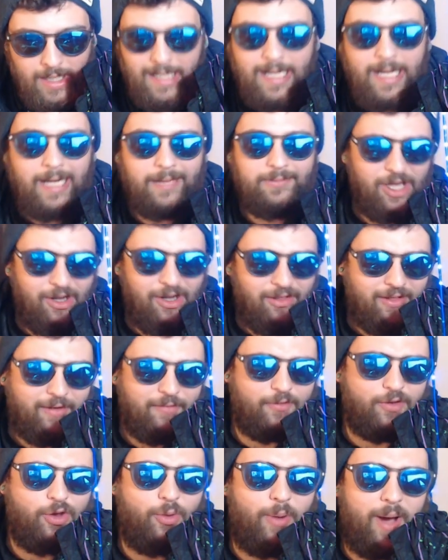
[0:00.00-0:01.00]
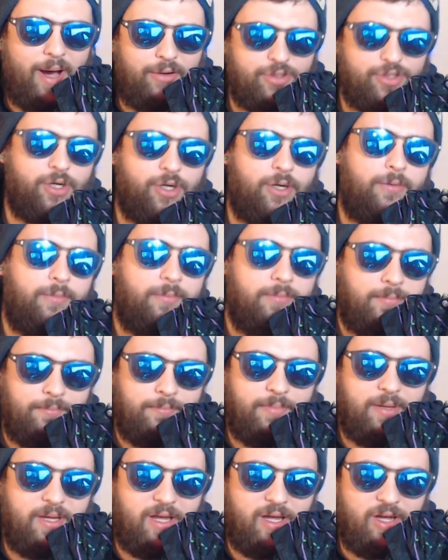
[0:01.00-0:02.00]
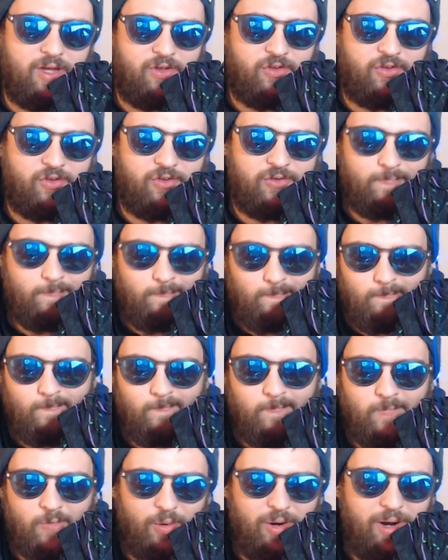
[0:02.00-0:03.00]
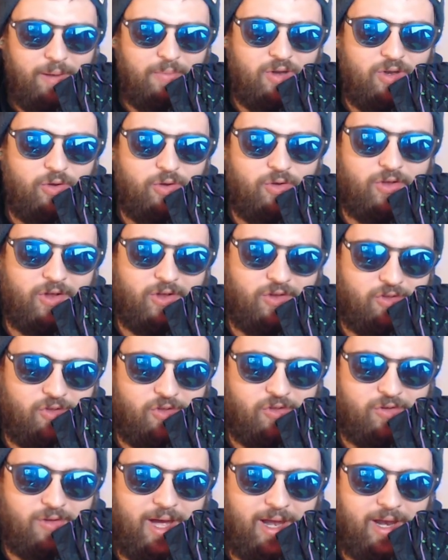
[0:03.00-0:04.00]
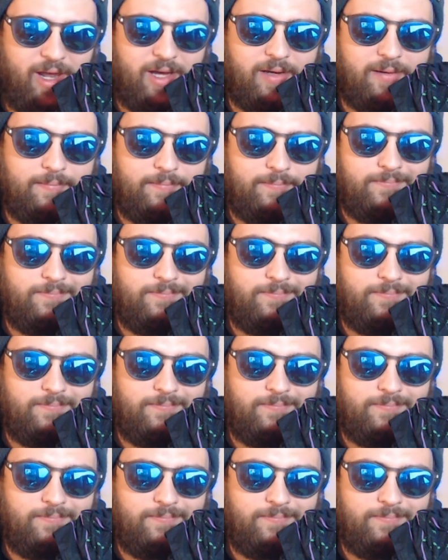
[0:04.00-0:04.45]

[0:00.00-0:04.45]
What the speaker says: I'm trying to think of a new outro, because the one I've been using is just kind of